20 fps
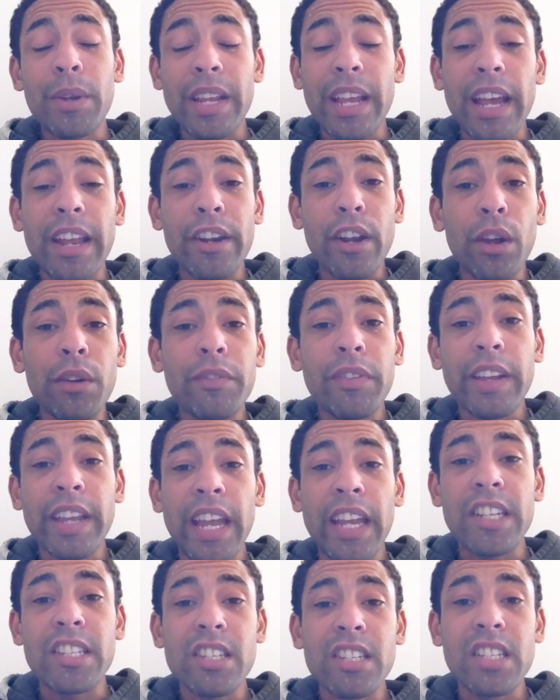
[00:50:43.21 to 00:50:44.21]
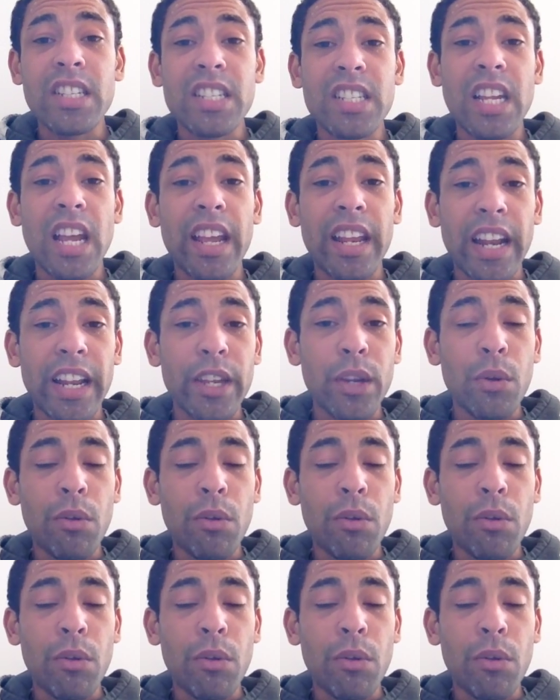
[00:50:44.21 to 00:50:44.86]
you get a notification to say that